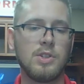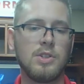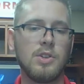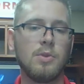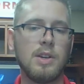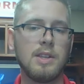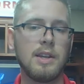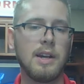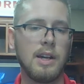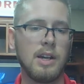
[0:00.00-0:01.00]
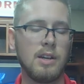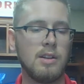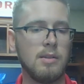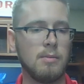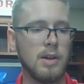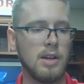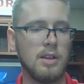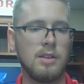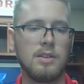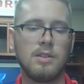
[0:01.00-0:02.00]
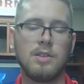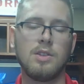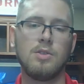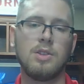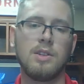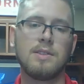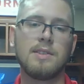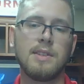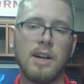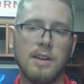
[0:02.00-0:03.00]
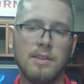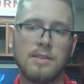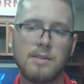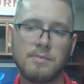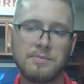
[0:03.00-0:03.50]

degree that I had in my associates in science,